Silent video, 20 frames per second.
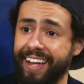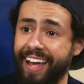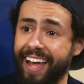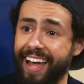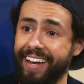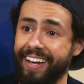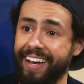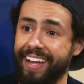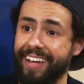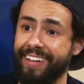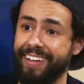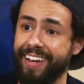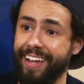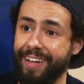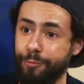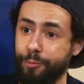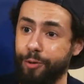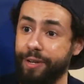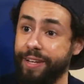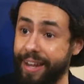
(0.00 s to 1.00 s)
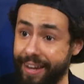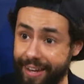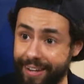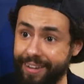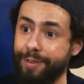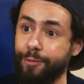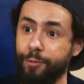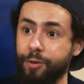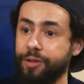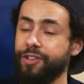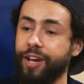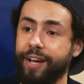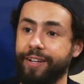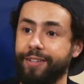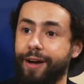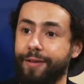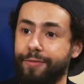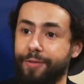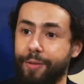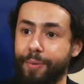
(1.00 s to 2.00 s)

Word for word: and we did it. We checked off the